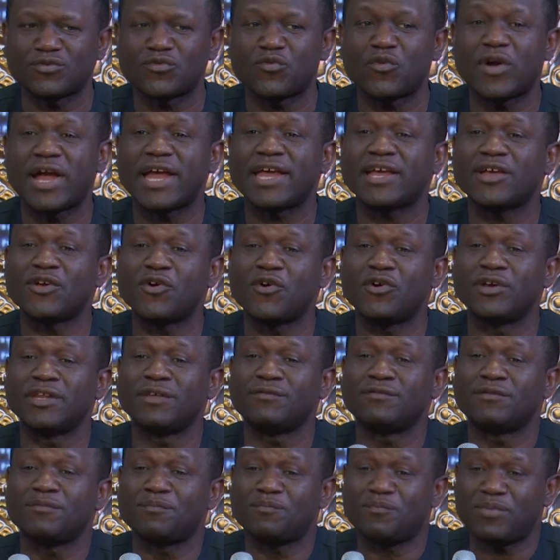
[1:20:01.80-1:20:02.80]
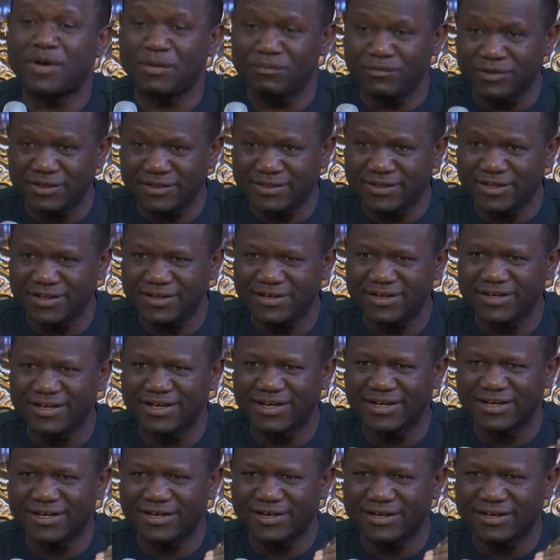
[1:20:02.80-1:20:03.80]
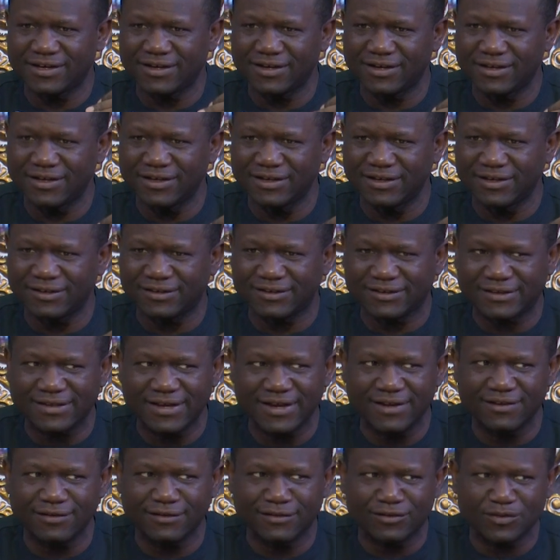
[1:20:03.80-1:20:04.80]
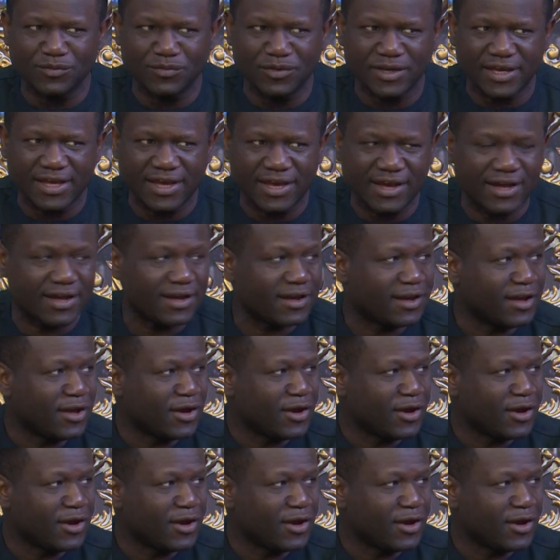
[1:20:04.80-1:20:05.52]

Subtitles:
why God even permitted the saints to be here